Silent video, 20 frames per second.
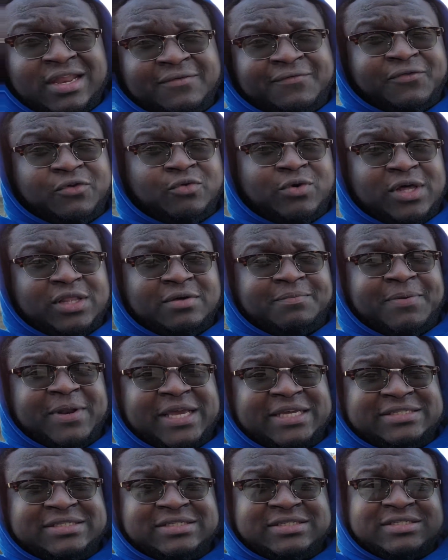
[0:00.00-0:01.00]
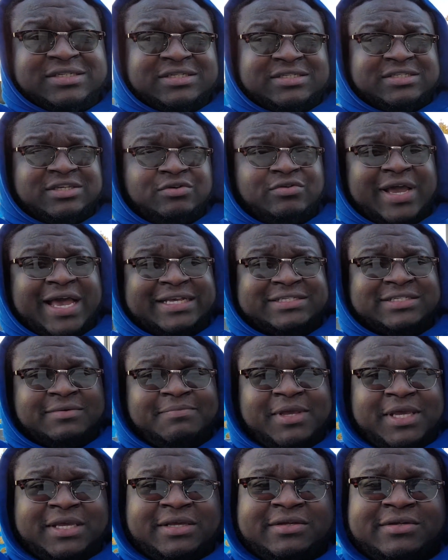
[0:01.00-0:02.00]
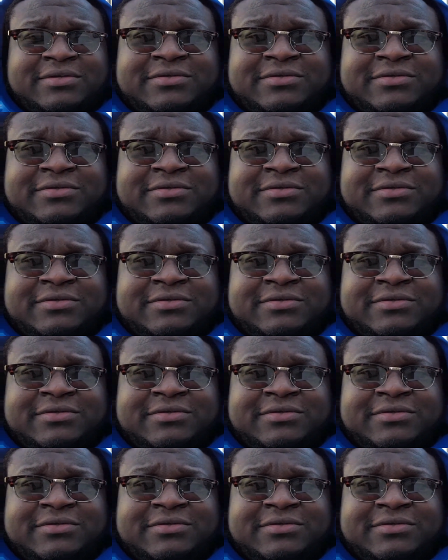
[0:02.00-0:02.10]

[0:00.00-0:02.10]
a few other places. See you guys in a bit.